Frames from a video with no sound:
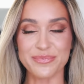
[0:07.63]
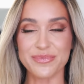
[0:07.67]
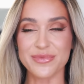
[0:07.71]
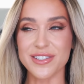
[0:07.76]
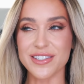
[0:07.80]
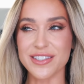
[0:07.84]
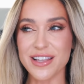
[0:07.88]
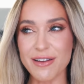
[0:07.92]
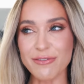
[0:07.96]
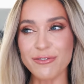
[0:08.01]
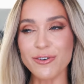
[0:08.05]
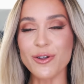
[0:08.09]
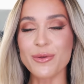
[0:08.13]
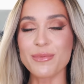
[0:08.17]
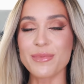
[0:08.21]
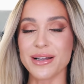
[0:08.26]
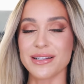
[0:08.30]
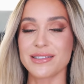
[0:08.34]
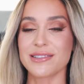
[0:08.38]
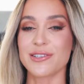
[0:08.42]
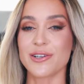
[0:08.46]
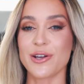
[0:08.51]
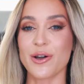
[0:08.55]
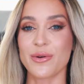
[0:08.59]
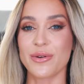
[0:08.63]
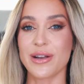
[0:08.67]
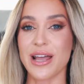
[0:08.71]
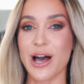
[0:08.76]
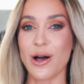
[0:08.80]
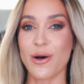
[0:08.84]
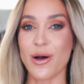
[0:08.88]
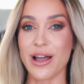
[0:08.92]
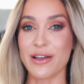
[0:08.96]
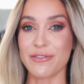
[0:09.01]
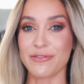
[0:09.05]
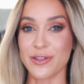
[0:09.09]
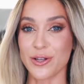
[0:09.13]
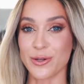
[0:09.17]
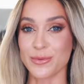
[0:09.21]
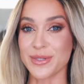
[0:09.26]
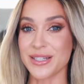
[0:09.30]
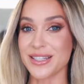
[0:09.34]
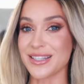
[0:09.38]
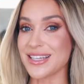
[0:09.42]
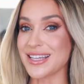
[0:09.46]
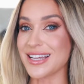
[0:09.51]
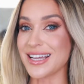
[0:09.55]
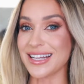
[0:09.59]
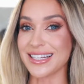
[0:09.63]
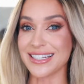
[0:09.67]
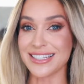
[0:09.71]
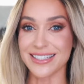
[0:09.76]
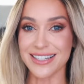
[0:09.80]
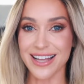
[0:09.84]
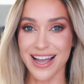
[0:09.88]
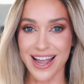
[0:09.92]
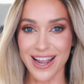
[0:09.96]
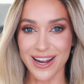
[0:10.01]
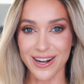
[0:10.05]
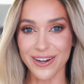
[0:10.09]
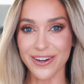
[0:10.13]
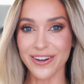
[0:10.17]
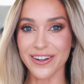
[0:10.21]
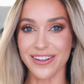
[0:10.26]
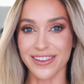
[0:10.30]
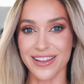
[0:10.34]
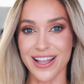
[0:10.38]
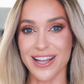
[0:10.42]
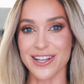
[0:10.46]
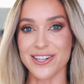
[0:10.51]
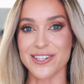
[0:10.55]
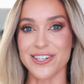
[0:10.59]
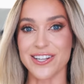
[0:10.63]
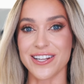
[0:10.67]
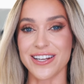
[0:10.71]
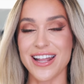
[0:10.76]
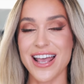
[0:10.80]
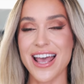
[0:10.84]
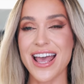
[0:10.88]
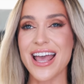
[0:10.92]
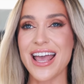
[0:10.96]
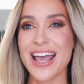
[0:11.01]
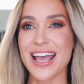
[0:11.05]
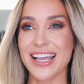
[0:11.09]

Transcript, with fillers: Several months ago now, I filmed the entire collection.